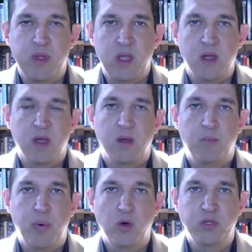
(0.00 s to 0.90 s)
be
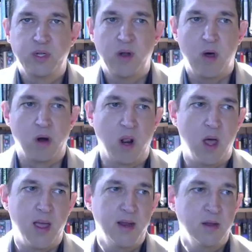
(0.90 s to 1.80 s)
posted
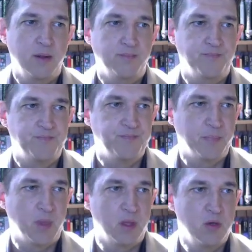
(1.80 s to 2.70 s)
online.
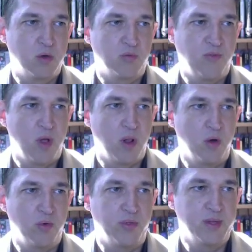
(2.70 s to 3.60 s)
You can
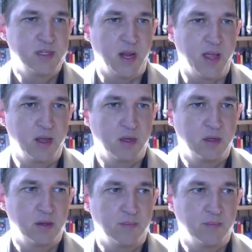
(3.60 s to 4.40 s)
follow this link.